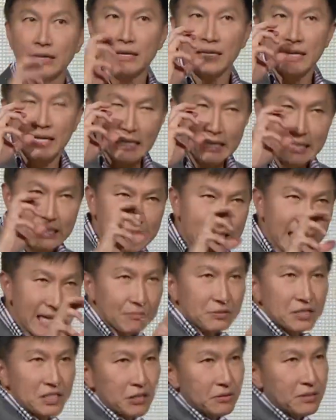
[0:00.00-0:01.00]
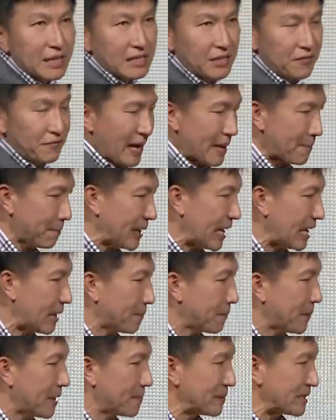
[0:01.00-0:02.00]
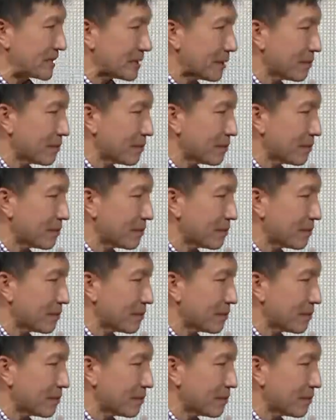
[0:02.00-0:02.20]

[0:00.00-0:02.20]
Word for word: He gives you the divine plan and purpose.